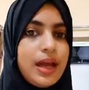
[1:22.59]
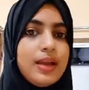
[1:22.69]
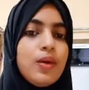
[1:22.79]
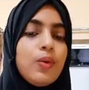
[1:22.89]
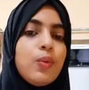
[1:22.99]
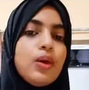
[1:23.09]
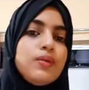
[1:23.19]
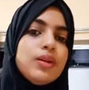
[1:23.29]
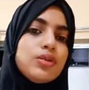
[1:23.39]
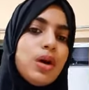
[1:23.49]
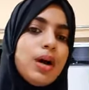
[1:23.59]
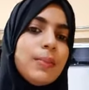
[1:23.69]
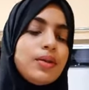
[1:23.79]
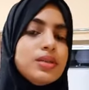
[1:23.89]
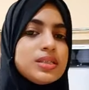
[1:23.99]
and what we talk
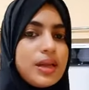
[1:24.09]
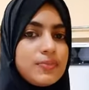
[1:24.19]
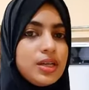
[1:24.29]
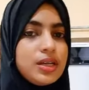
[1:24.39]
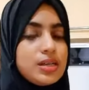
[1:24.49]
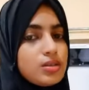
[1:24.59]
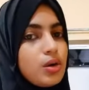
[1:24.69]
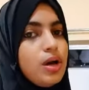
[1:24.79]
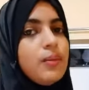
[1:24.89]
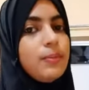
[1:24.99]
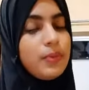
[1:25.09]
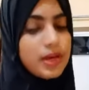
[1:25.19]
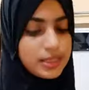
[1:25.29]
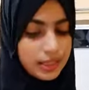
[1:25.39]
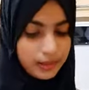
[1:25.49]
about the subject is called
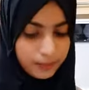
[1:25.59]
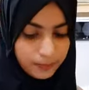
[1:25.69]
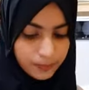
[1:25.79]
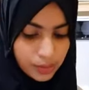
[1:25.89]
predicate.